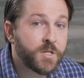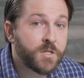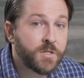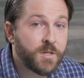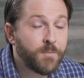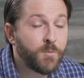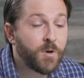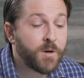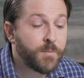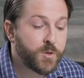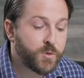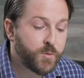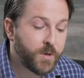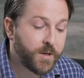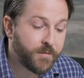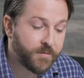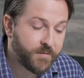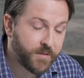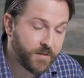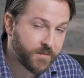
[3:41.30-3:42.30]
In a previous
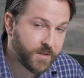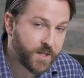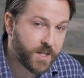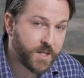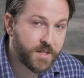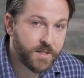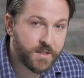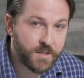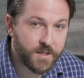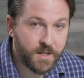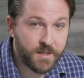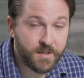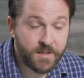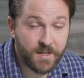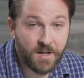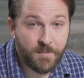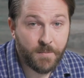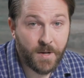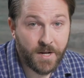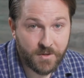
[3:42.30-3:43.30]
episode, we saw that it
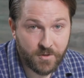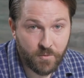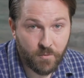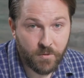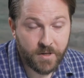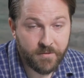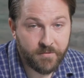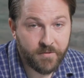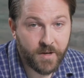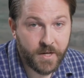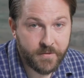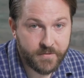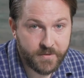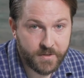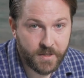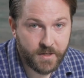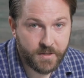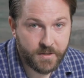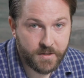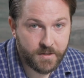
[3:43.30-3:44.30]
cost about 20
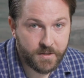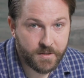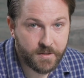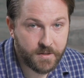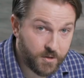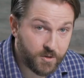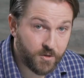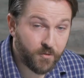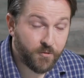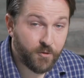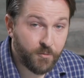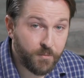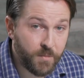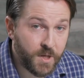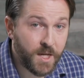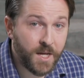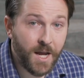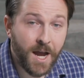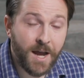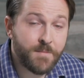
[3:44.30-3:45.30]
cents to
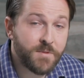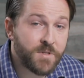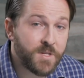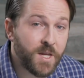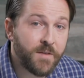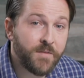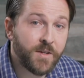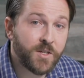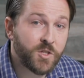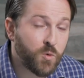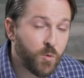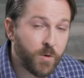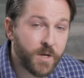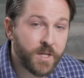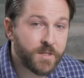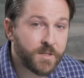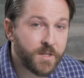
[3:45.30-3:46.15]
drive a single mile.